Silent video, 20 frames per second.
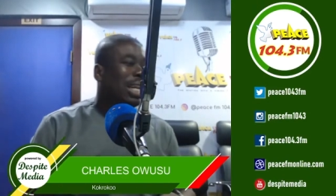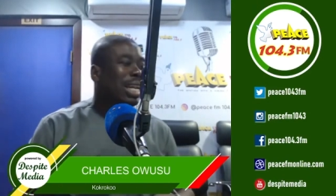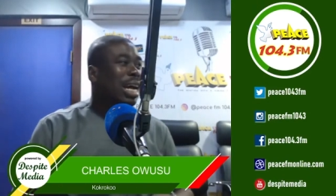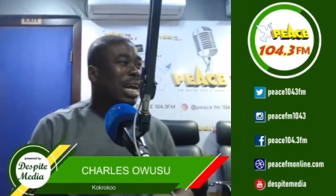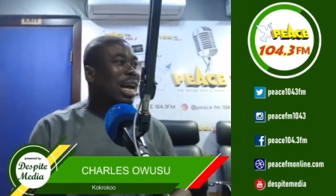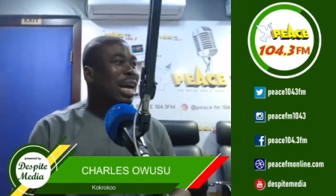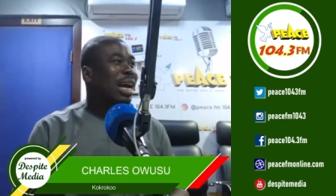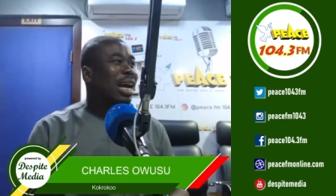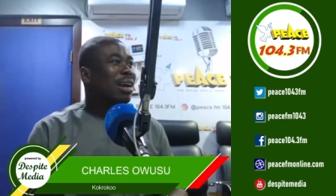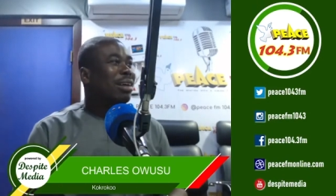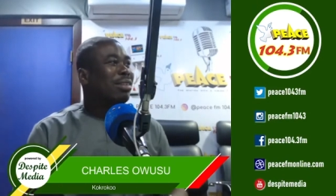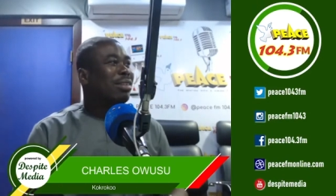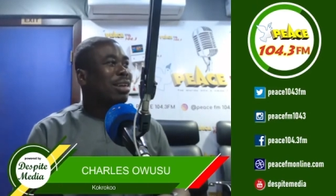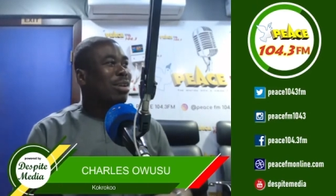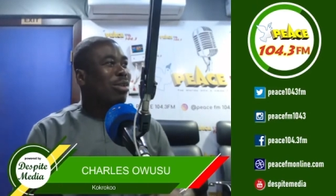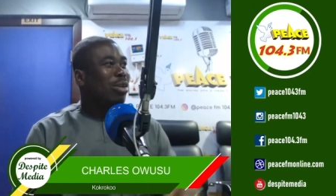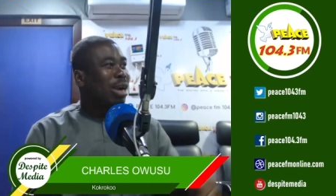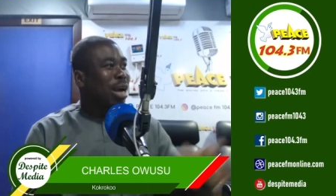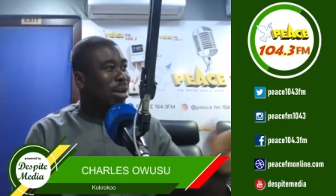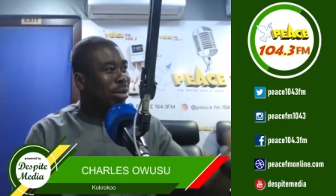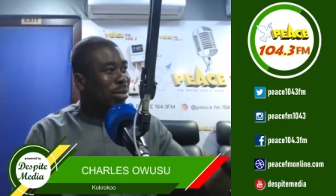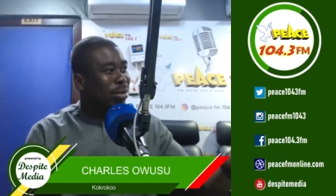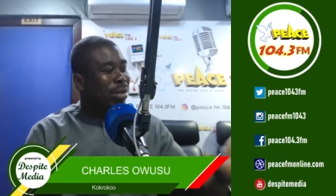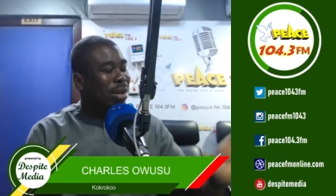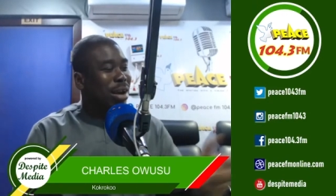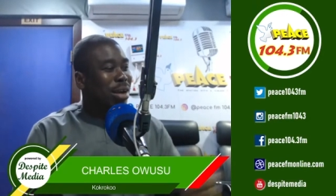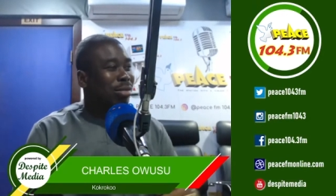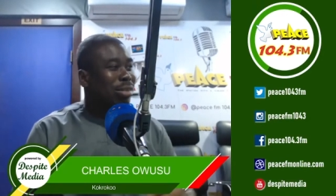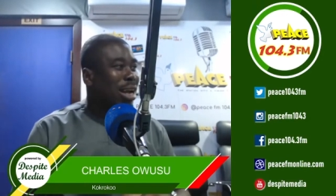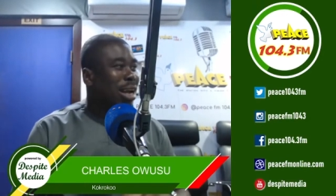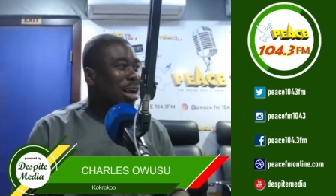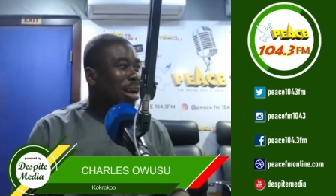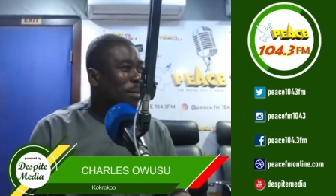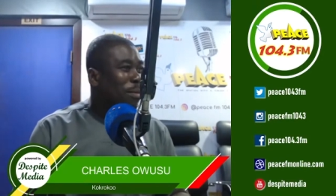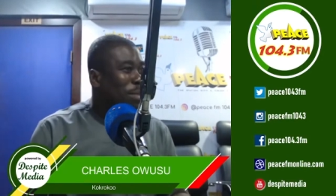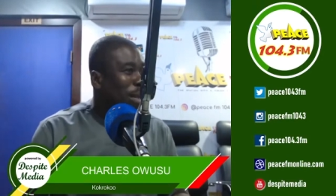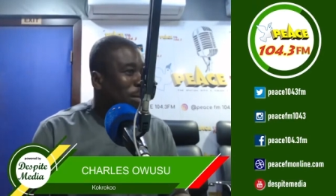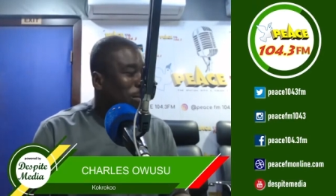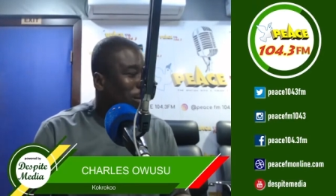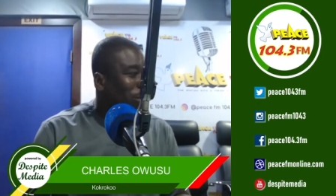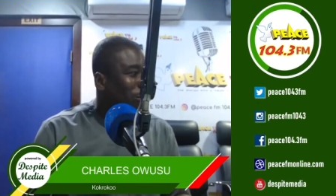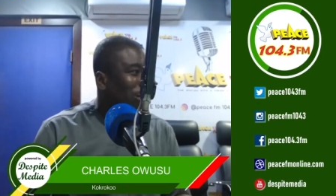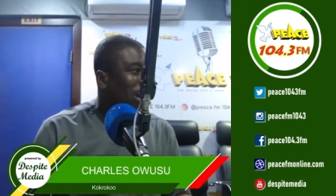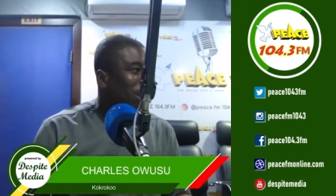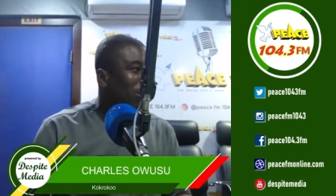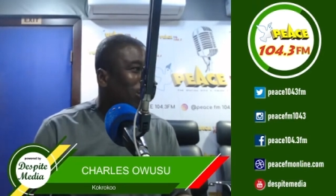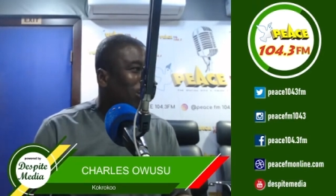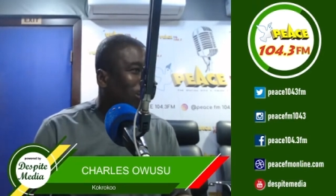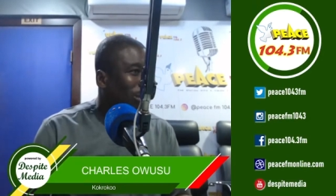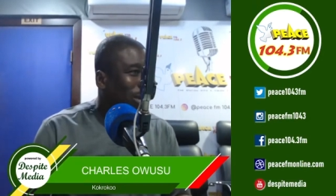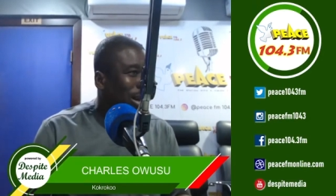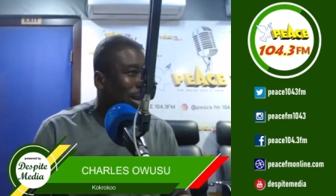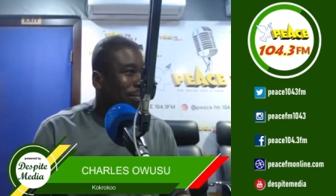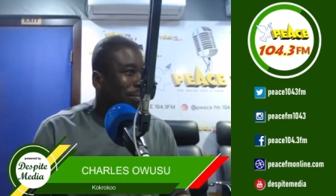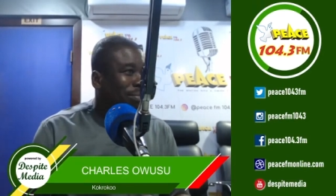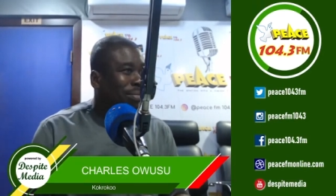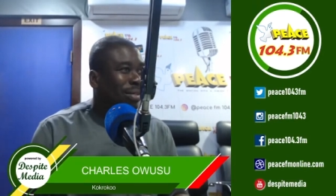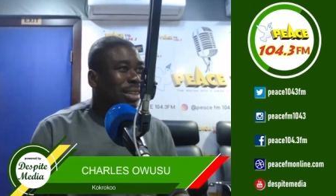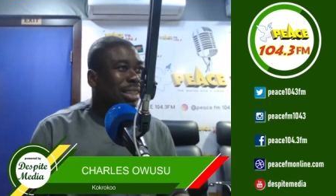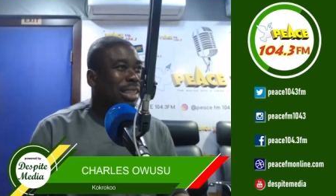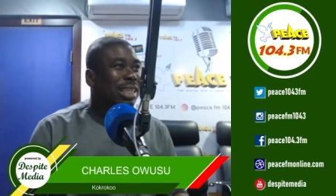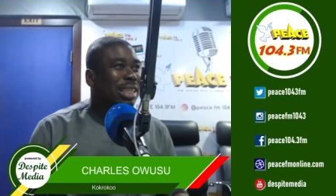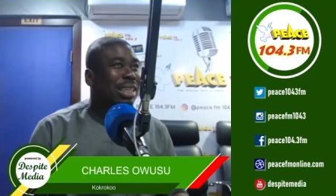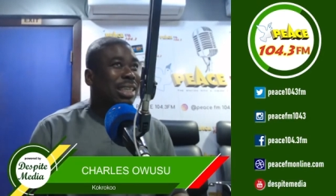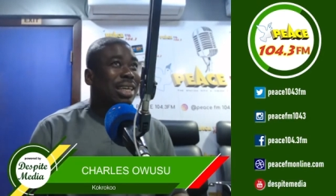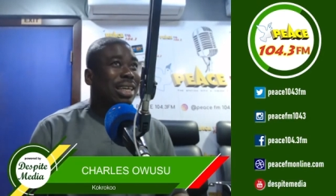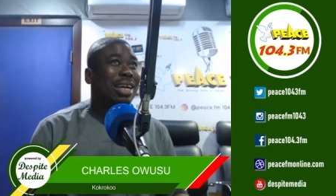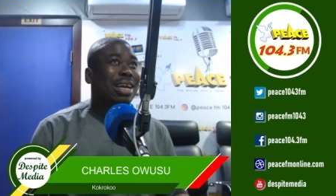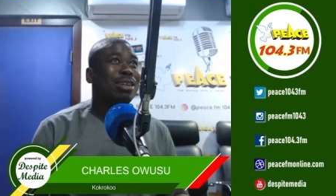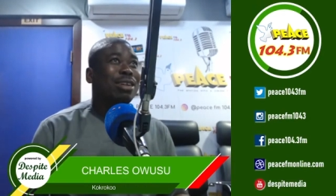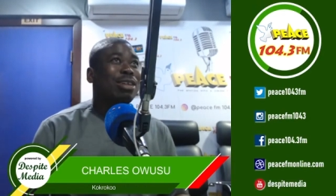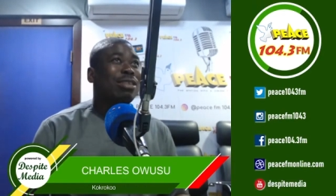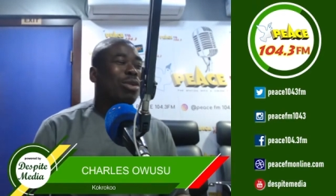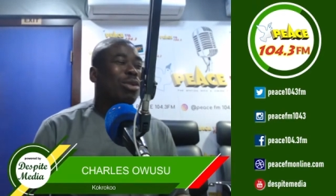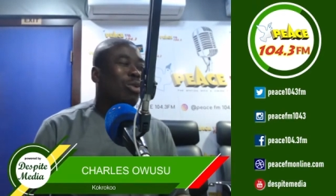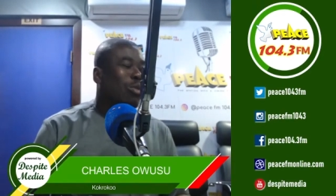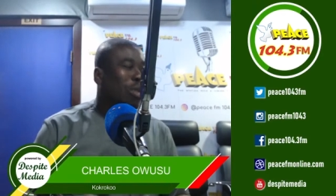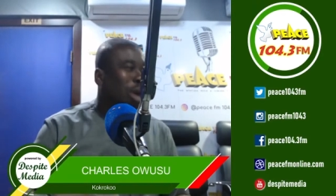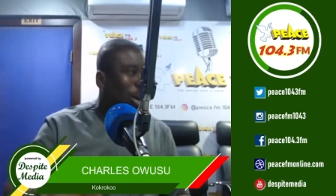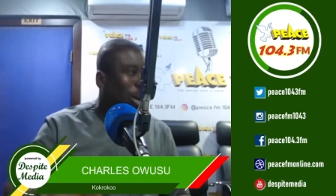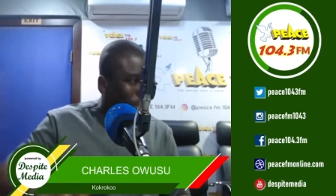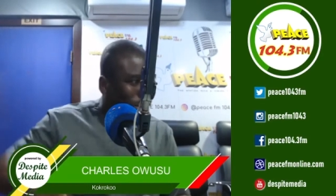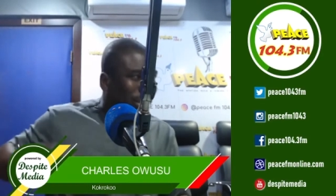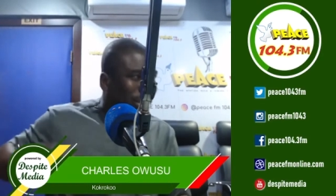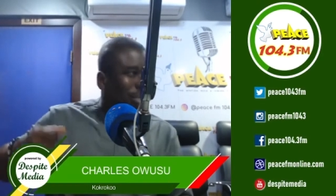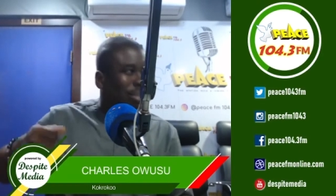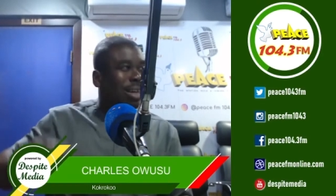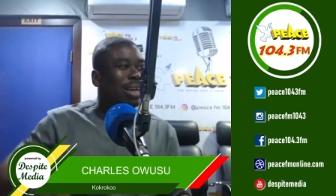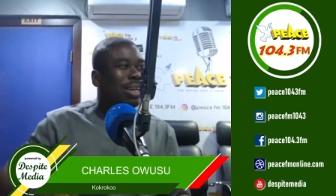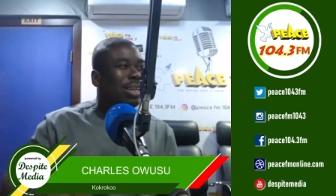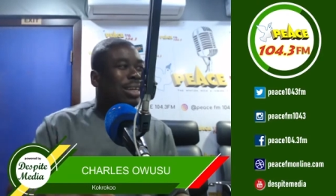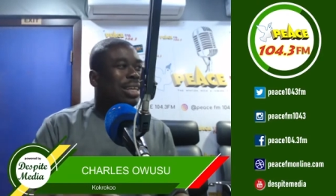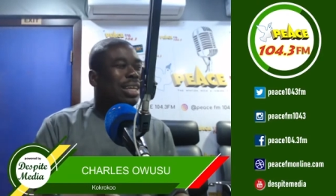Now, said the Ocano, I'm saying, my friend, be a while. This is a walk our son, sir.